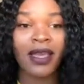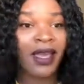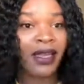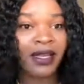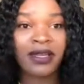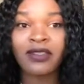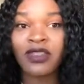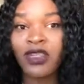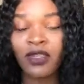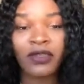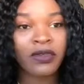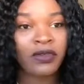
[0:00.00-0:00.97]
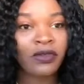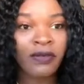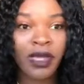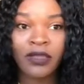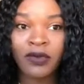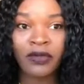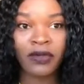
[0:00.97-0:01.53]
and I continue to use
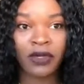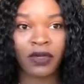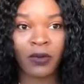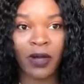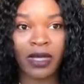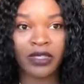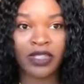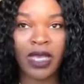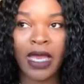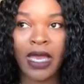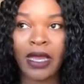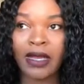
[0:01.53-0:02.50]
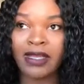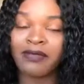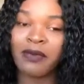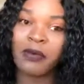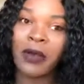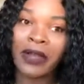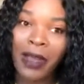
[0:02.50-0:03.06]
my sweet cookie wash, and it's
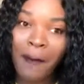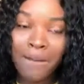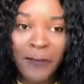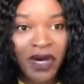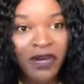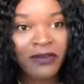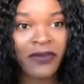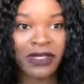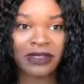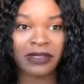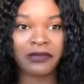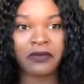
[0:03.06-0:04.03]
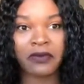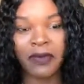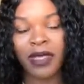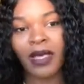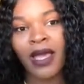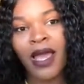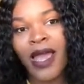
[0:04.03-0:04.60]
been working perfectly for
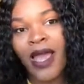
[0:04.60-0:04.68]
me.